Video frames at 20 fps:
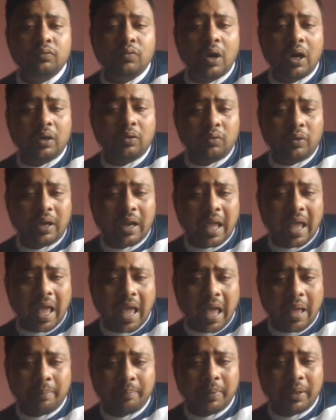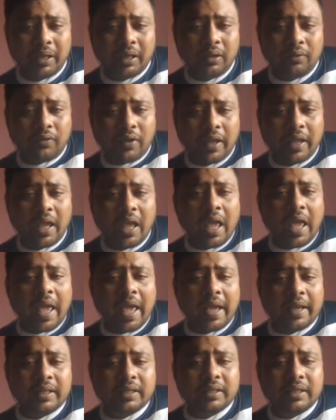What will happen if I
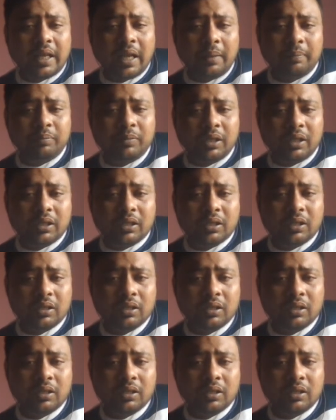accept this?